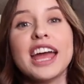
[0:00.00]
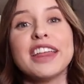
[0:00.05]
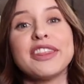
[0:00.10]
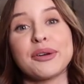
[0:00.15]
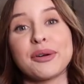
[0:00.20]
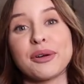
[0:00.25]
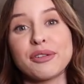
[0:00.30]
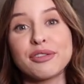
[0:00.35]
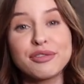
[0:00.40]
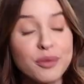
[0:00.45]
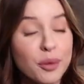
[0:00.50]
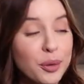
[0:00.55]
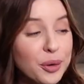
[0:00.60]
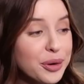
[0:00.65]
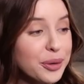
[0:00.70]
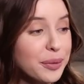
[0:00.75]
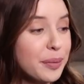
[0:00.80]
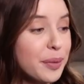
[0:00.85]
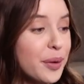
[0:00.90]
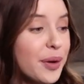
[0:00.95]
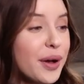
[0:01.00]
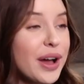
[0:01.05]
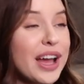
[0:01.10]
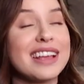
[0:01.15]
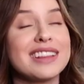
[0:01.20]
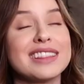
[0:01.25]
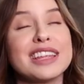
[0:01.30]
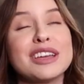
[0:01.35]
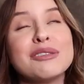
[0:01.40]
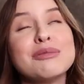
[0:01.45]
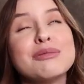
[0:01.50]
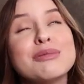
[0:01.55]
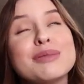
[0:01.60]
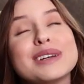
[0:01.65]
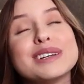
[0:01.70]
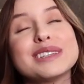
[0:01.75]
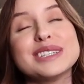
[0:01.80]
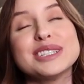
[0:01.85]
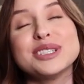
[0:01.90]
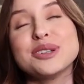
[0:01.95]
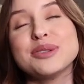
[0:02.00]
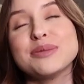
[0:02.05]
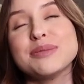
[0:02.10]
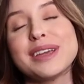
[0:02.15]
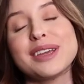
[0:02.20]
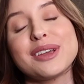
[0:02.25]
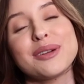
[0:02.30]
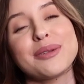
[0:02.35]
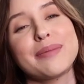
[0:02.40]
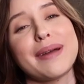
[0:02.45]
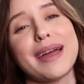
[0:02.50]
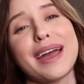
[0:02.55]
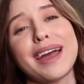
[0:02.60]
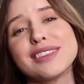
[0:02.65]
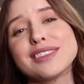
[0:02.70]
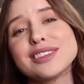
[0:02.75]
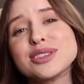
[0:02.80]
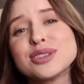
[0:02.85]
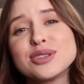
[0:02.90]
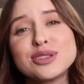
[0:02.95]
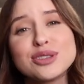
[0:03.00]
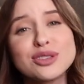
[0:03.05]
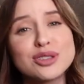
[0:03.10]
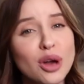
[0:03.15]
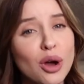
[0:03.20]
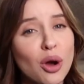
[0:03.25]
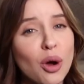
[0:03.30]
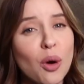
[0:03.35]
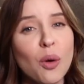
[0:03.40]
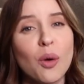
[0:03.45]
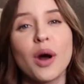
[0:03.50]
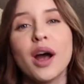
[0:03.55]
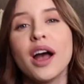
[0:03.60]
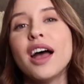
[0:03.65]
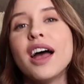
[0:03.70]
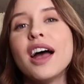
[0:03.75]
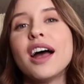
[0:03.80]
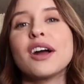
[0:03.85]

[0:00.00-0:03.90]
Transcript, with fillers: They're affordable, and they really do make your bath so